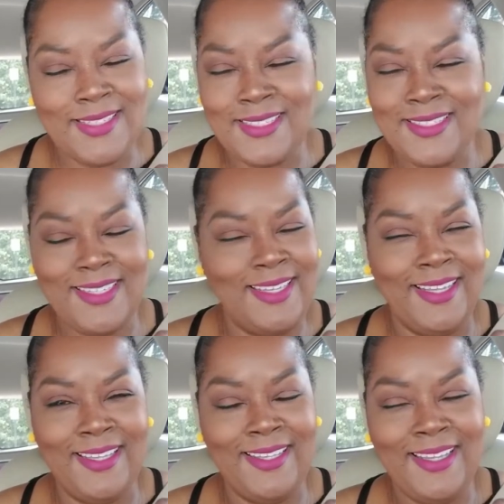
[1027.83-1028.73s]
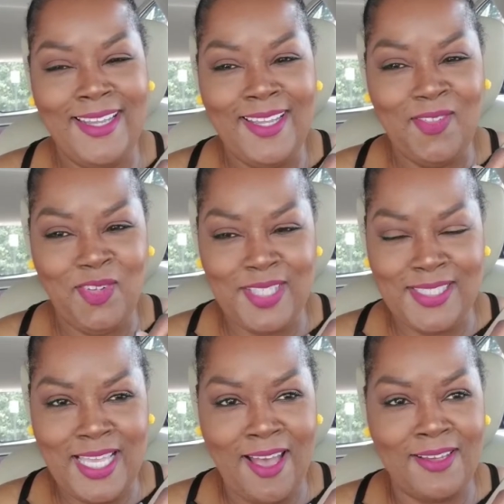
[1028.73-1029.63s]
tenant for
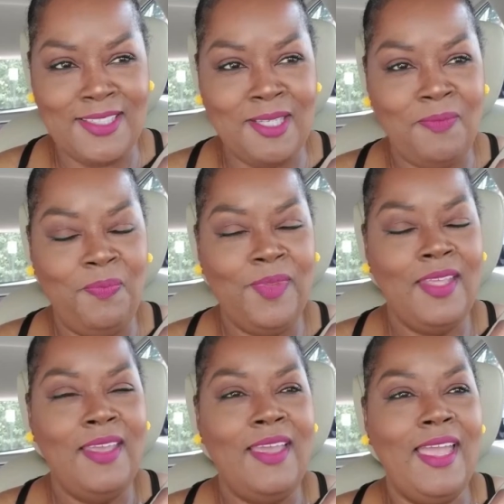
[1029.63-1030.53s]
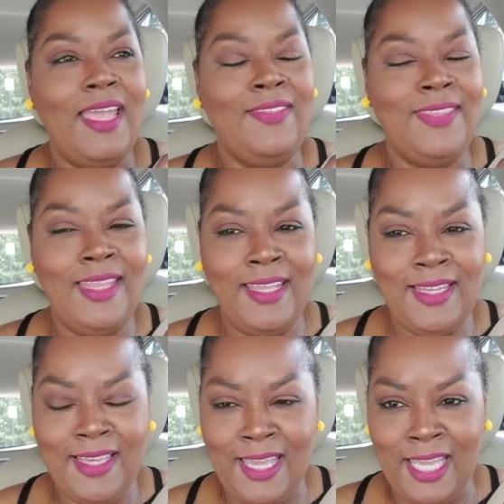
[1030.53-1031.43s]
this house. And then
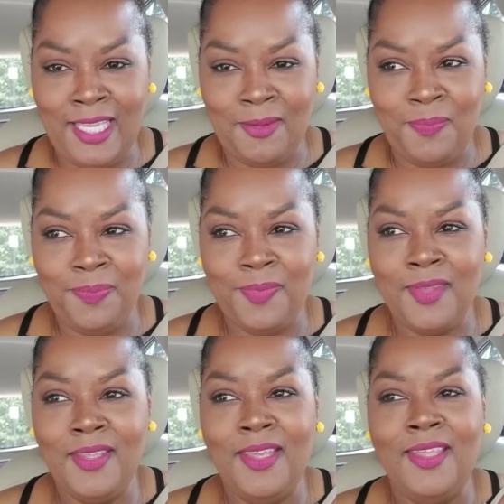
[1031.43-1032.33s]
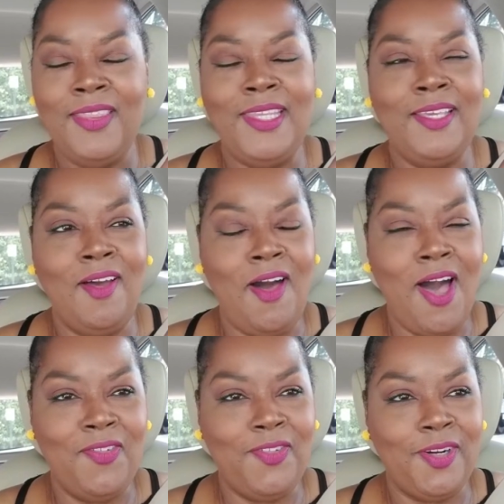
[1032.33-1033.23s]
it came, the
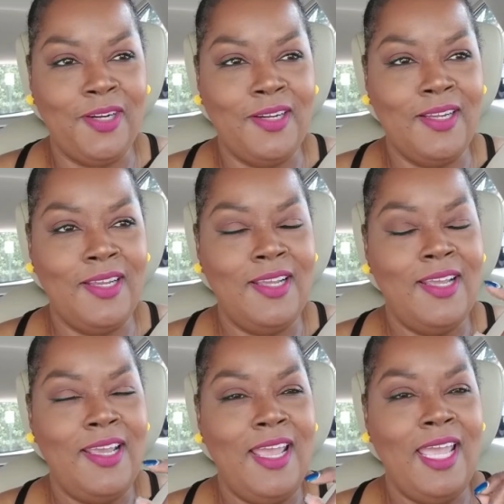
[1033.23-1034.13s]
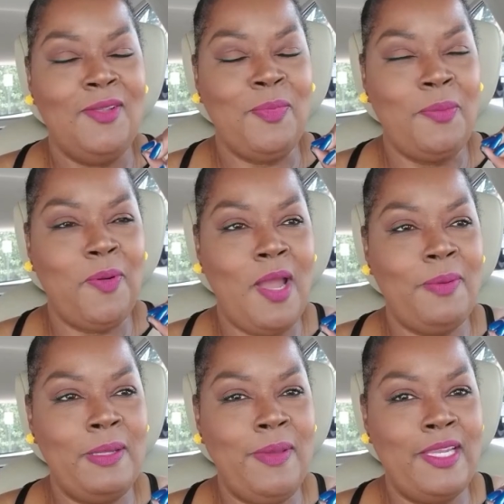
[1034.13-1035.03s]
offer. And my
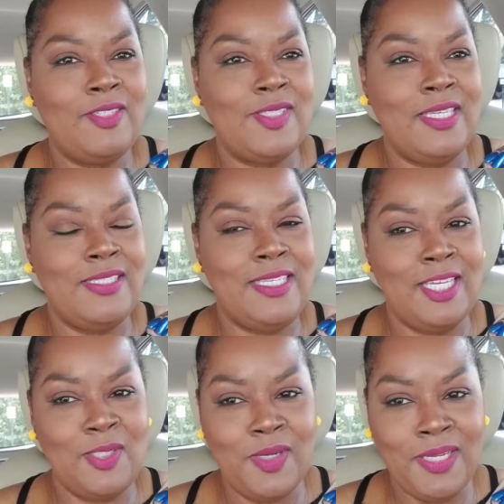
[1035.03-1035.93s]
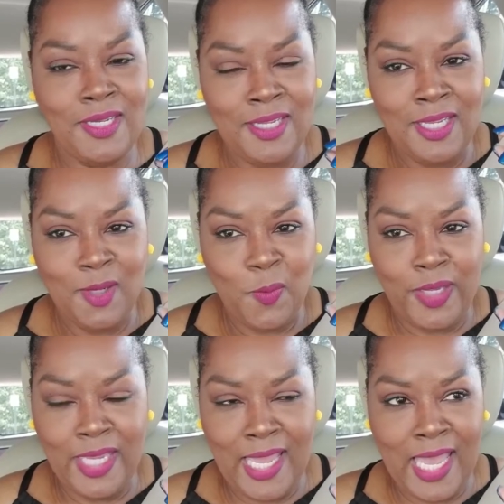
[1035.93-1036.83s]
property manager said, Deirdre,
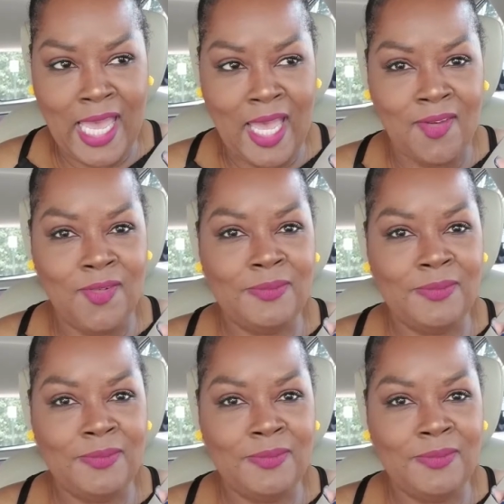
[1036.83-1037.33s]
we have